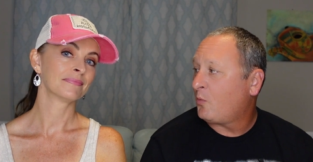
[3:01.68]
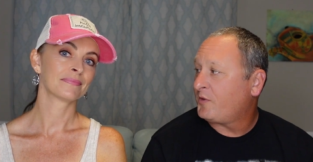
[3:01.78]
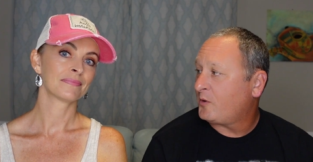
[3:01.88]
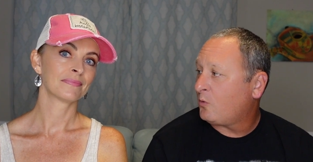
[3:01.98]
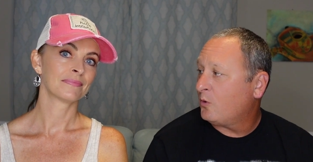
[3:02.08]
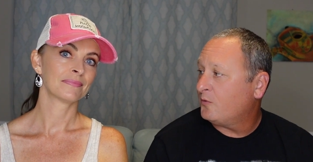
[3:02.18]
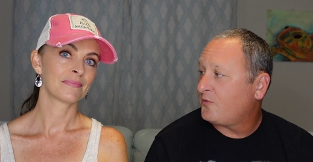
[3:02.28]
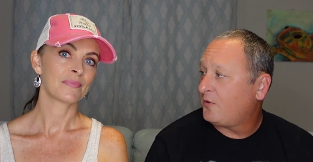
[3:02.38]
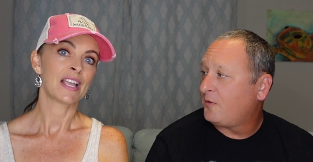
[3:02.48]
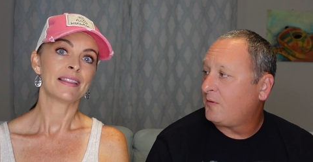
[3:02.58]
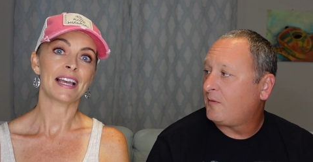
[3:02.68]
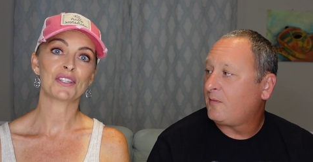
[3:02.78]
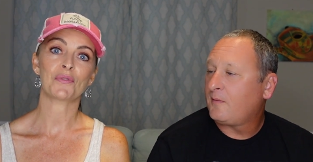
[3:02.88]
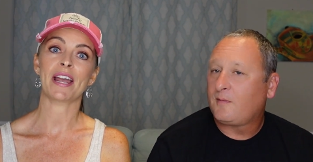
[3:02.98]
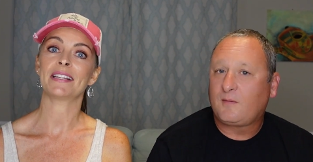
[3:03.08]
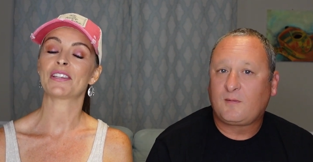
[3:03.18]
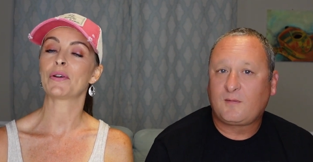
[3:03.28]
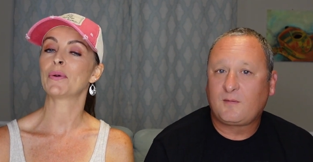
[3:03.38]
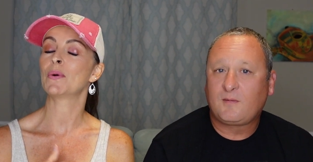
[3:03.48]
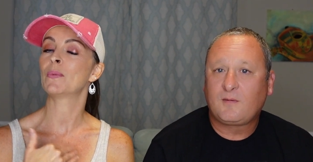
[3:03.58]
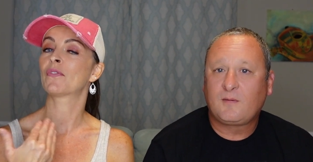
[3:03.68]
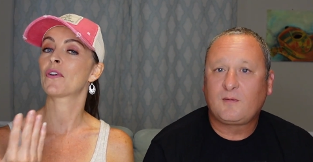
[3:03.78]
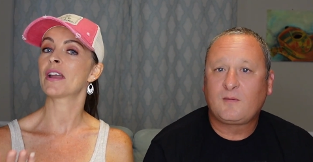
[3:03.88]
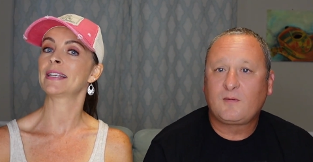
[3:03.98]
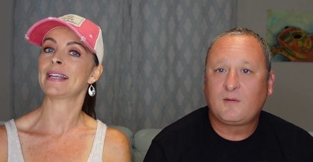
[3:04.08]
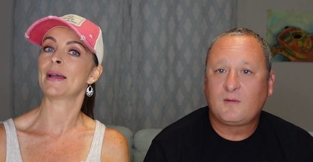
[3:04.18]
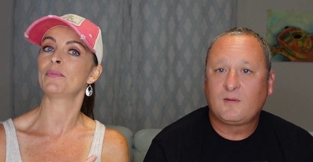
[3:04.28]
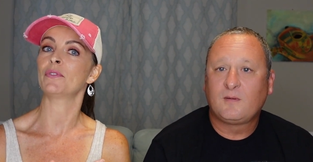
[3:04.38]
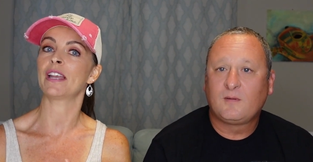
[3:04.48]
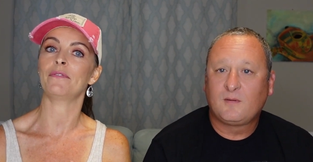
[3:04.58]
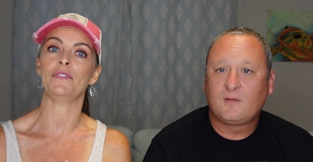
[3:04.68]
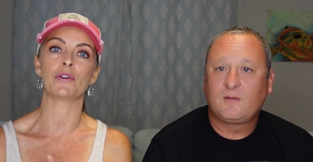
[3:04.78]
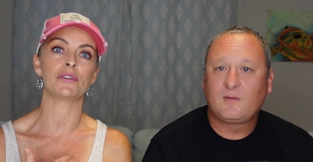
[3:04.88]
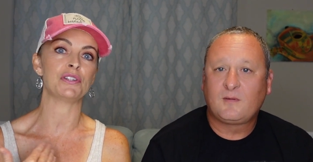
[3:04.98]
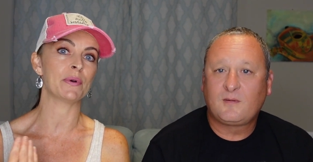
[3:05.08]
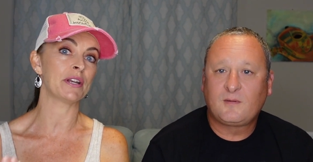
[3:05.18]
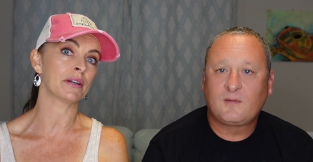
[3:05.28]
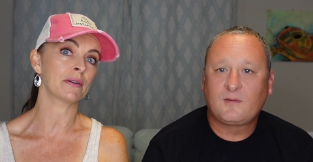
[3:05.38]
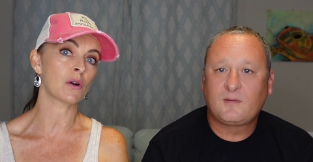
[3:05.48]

Speaker 1: with the cruise.
Speaker 2: That's right. So for example, if you're doing a